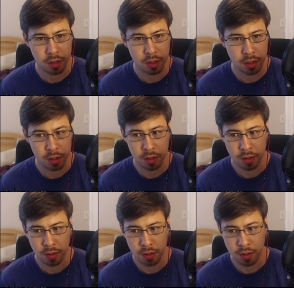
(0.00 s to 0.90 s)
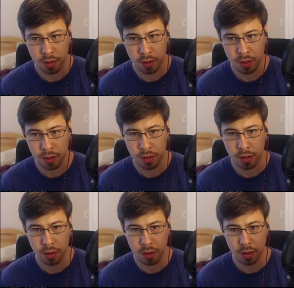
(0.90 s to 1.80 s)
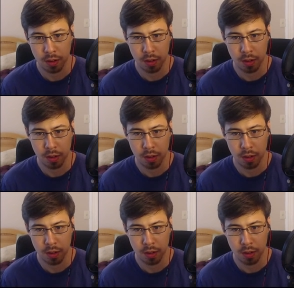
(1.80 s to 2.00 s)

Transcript: (silence)